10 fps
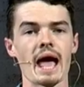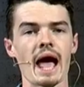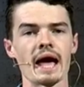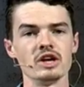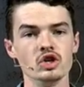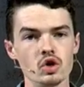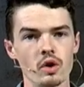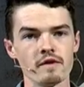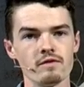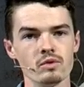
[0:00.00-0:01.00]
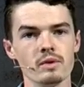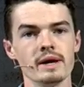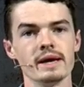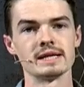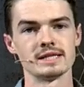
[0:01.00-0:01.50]
a joyful
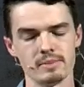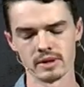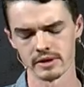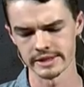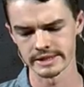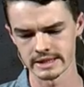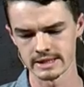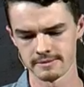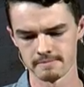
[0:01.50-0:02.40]
experience.